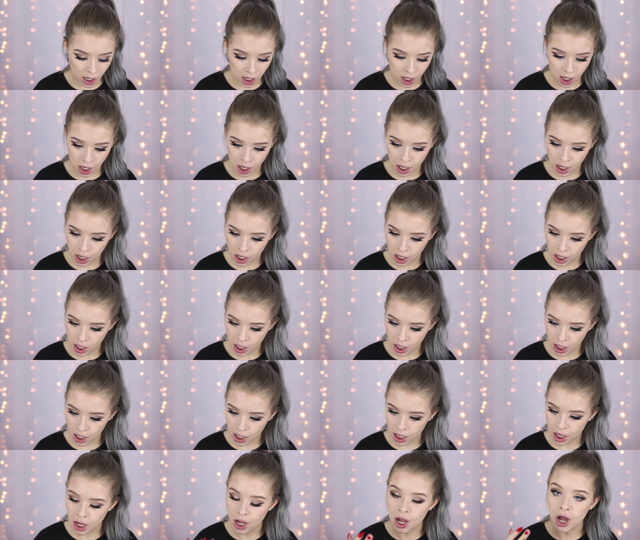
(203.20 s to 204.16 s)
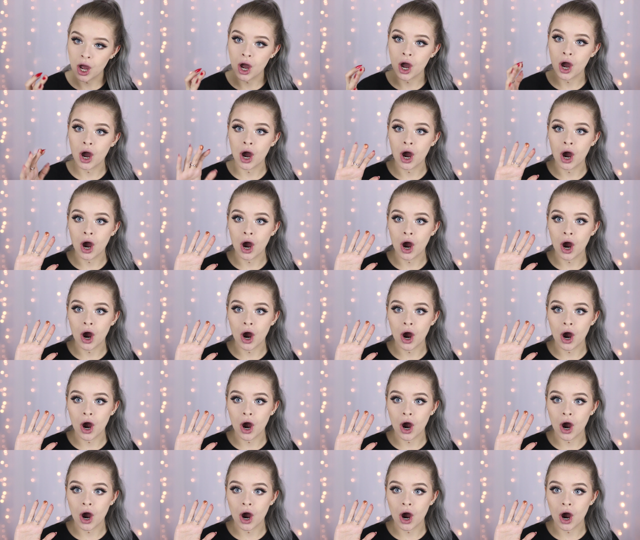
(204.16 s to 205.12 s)

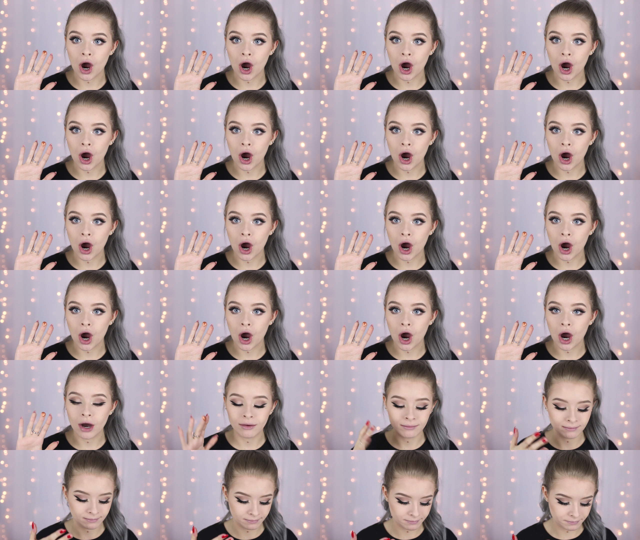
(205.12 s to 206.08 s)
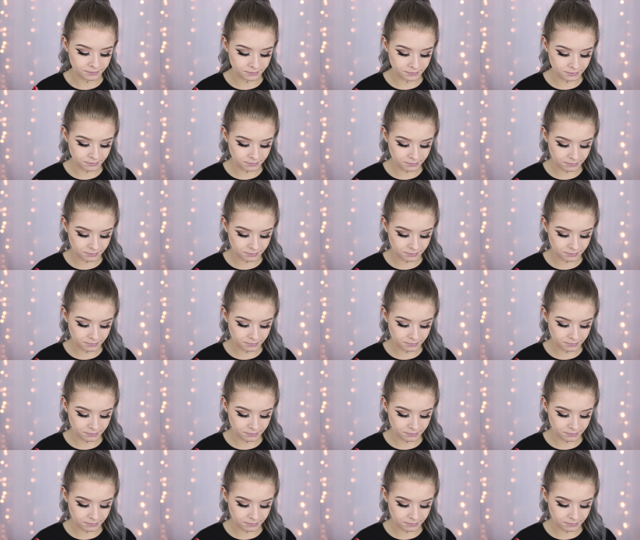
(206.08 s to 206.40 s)
[no speech]